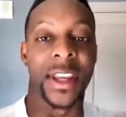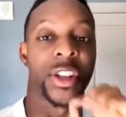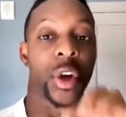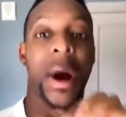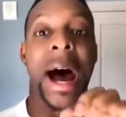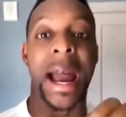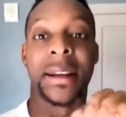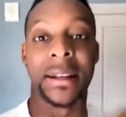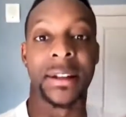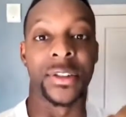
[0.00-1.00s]
that your
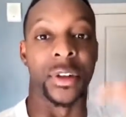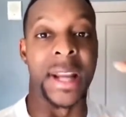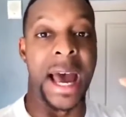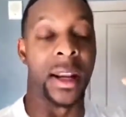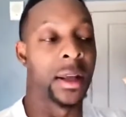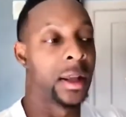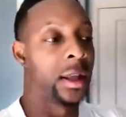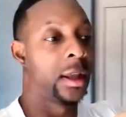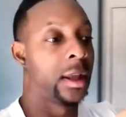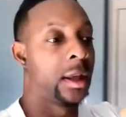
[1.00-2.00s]
ideals are not
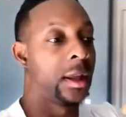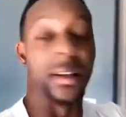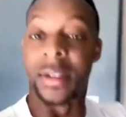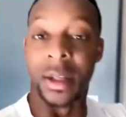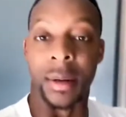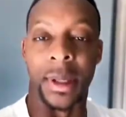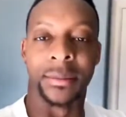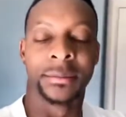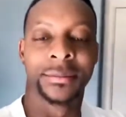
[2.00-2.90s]
legitimate.